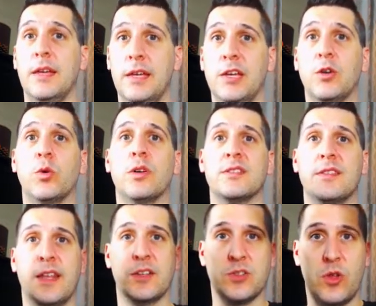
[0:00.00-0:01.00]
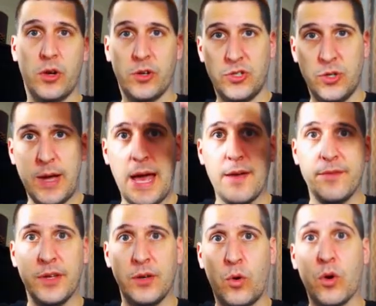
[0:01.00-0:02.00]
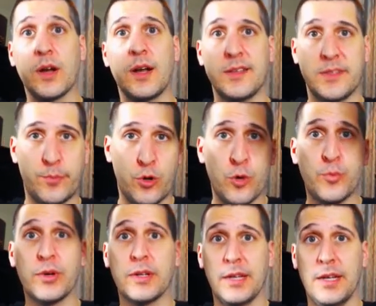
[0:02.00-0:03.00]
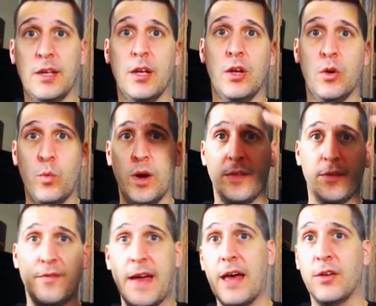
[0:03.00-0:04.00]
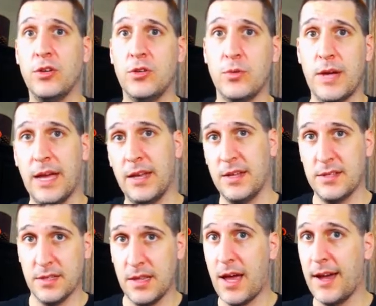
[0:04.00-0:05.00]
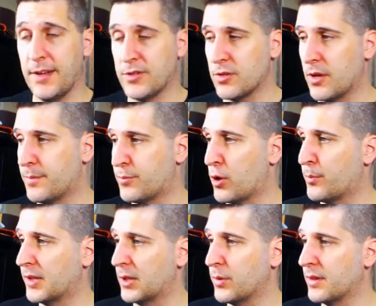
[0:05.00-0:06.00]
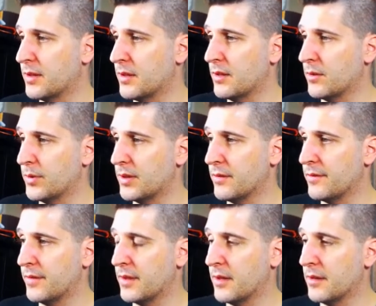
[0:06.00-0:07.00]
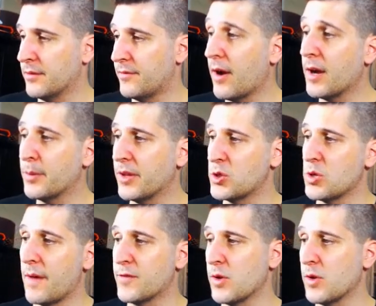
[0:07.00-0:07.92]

equals, then as long as you have it organized appropriately where the value is aligned appropriately with the variable that you have.